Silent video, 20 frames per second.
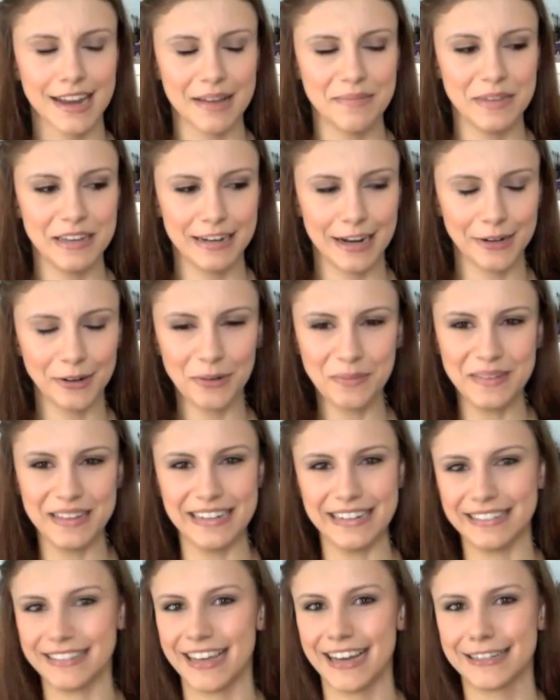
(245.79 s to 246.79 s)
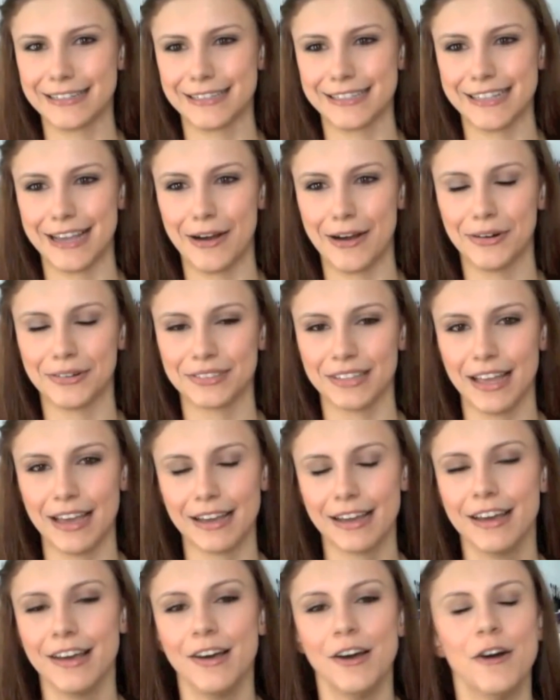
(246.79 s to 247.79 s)
I mean, I don't mean that to sound
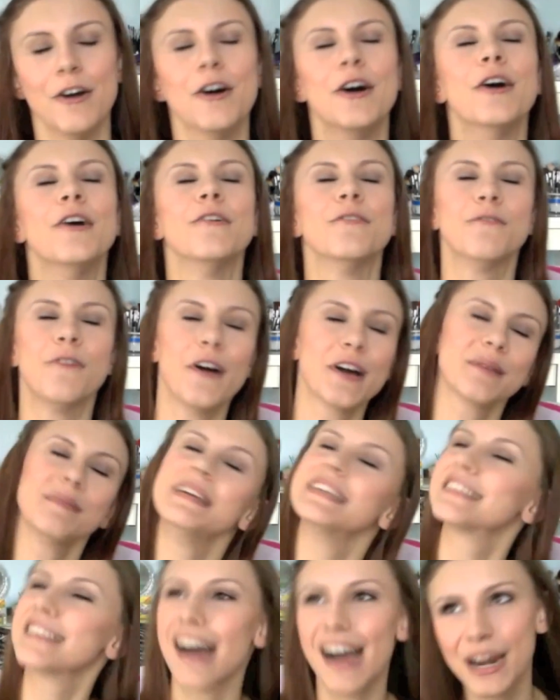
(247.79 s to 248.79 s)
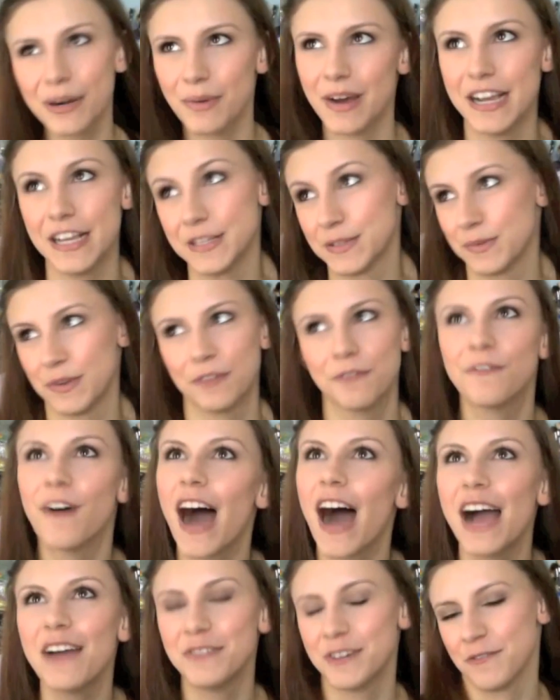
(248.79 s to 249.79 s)
like fuck me sideways with
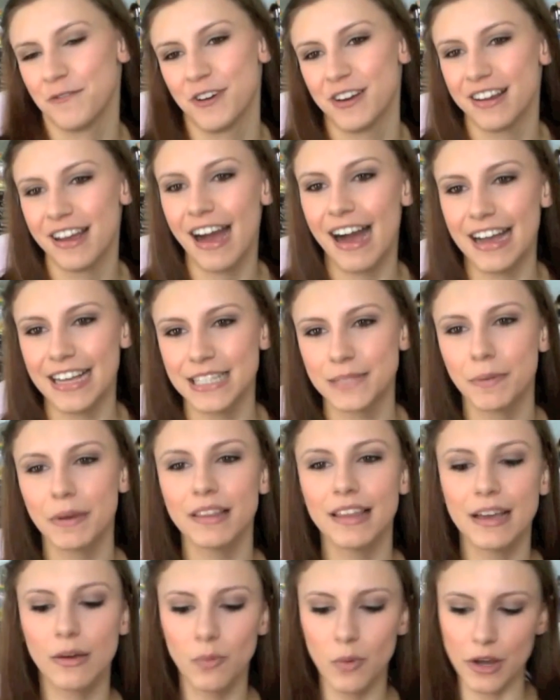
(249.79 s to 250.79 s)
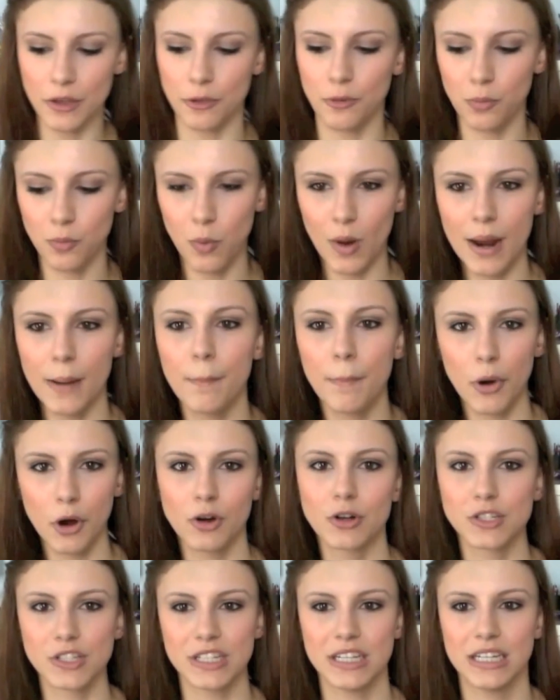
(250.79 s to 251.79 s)
5 different guys, but like with one
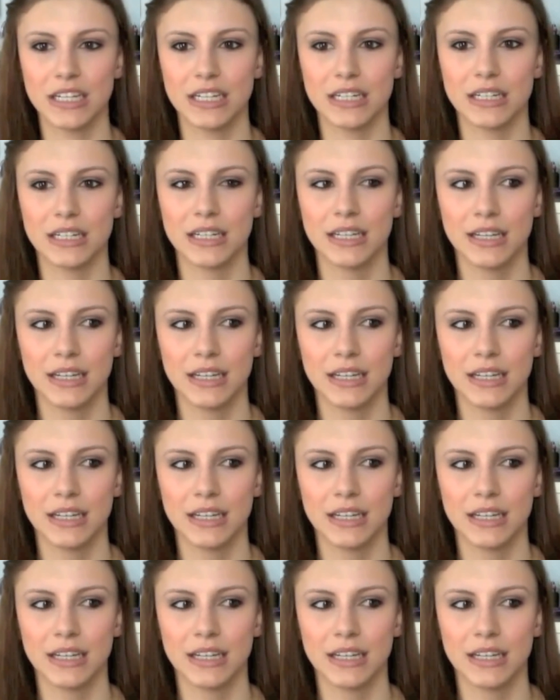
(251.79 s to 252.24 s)
person